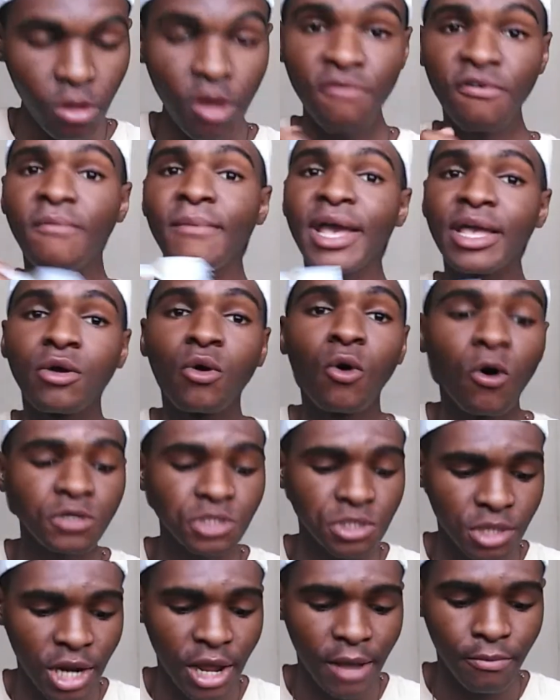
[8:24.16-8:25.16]
for my course
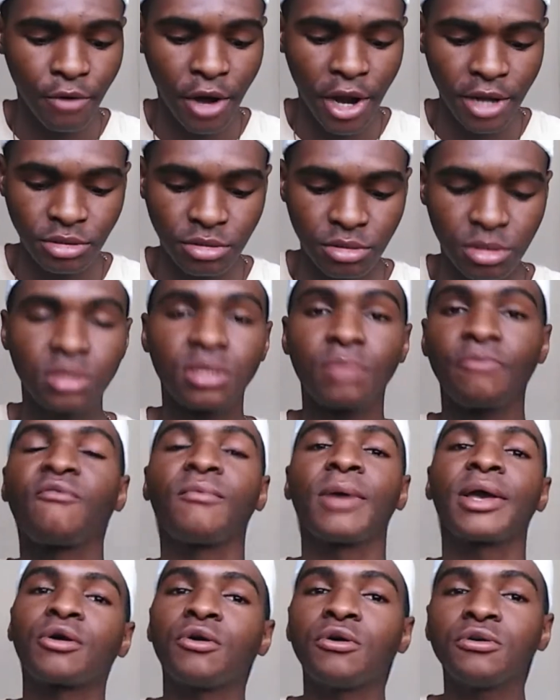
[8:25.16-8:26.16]
that I'm
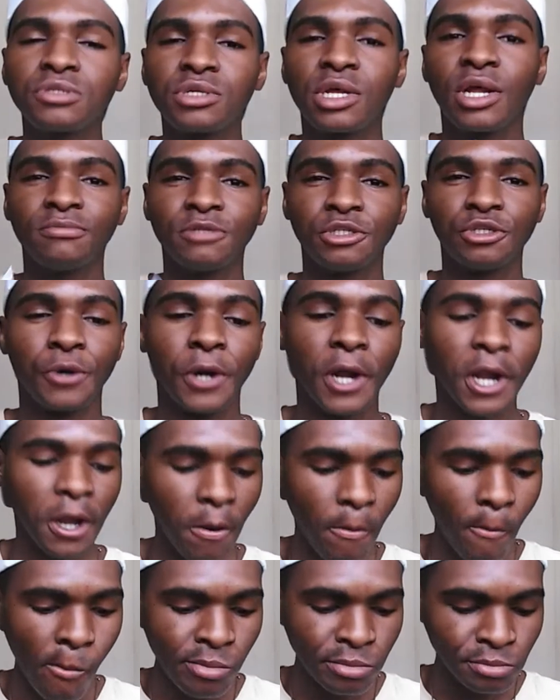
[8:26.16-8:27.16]

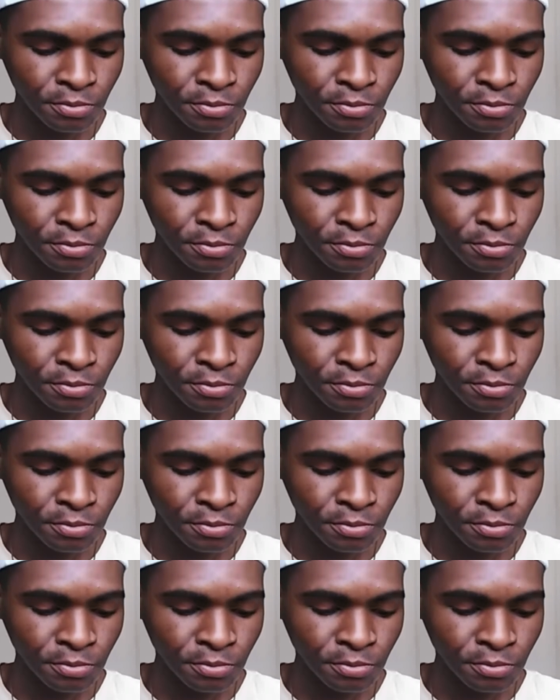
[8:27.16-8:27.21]
doing,